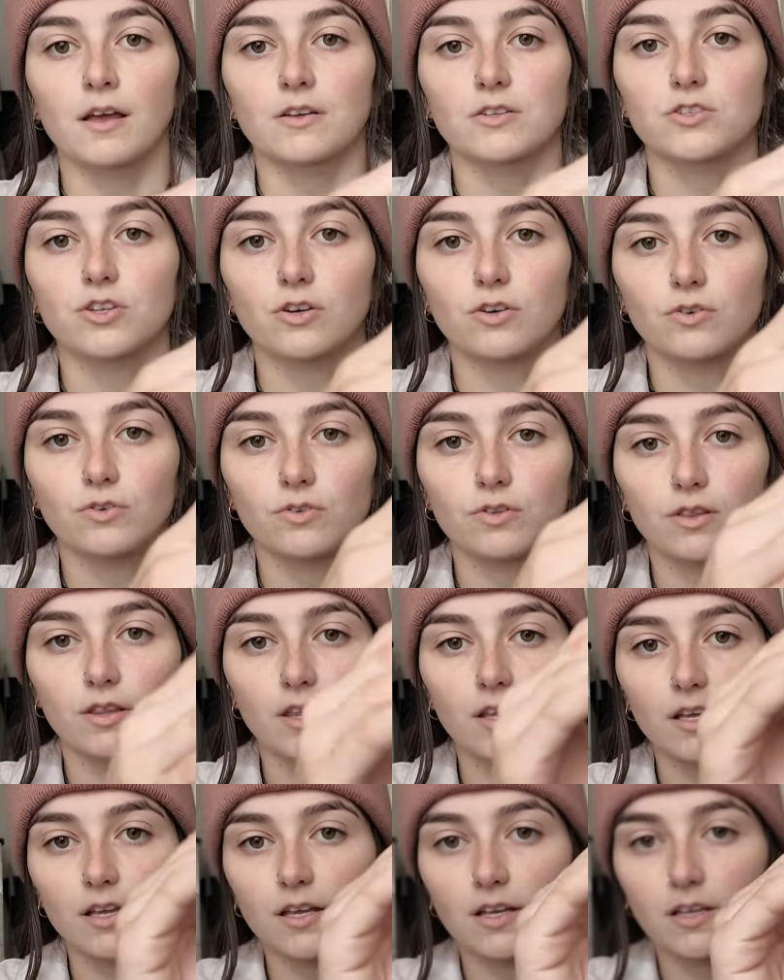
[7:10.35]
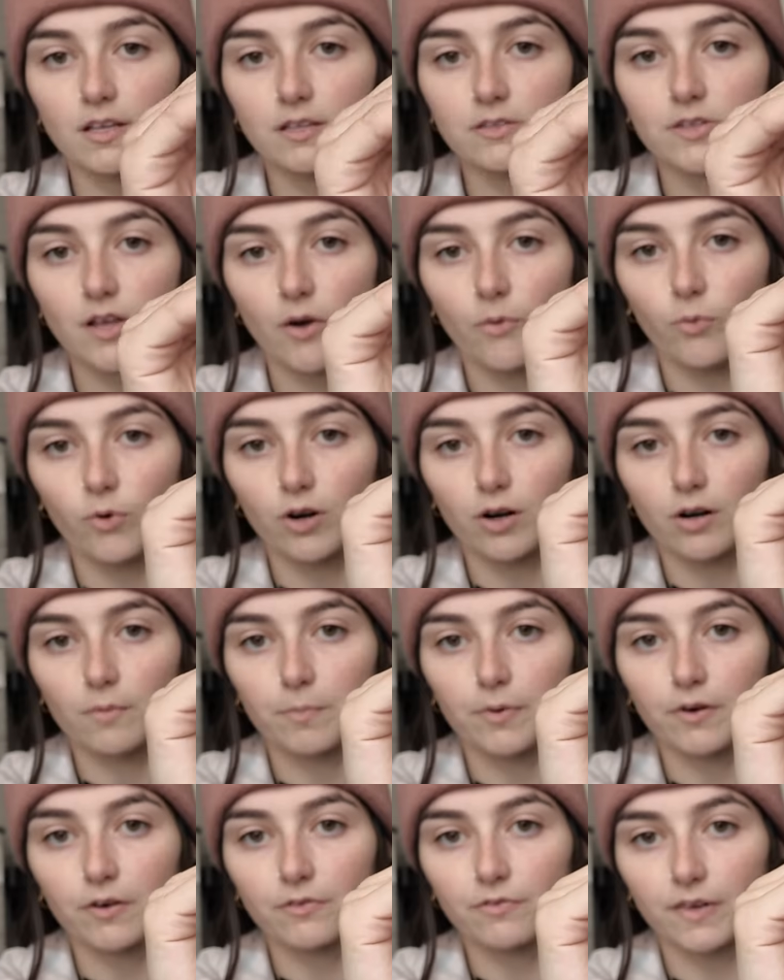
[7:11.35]
So these were
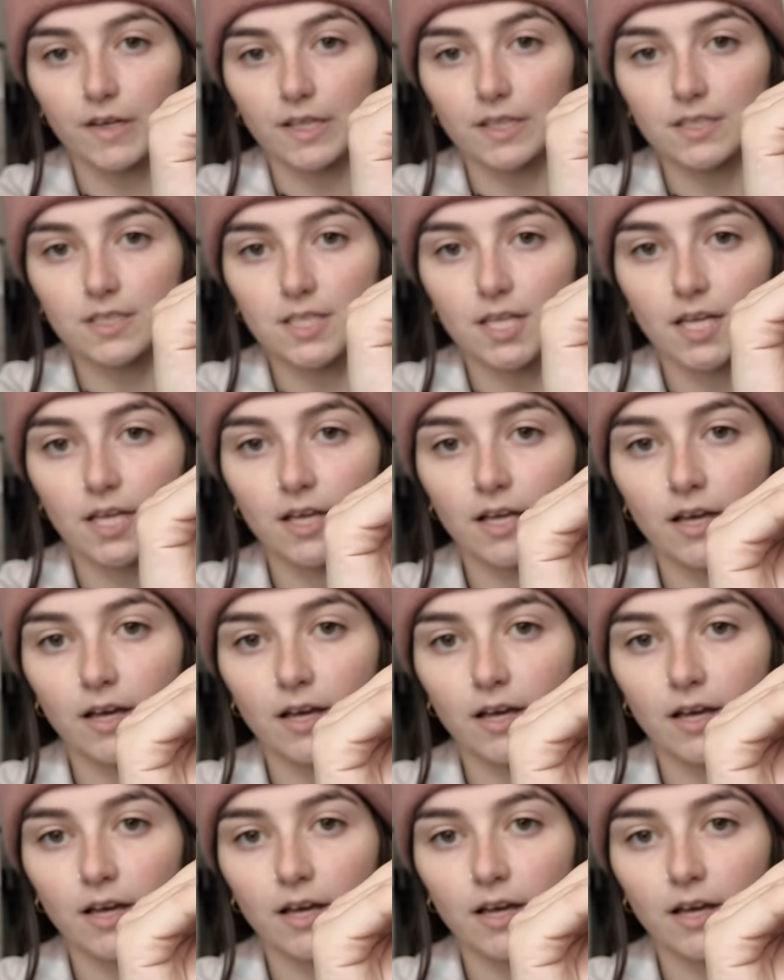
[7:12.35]
perfect.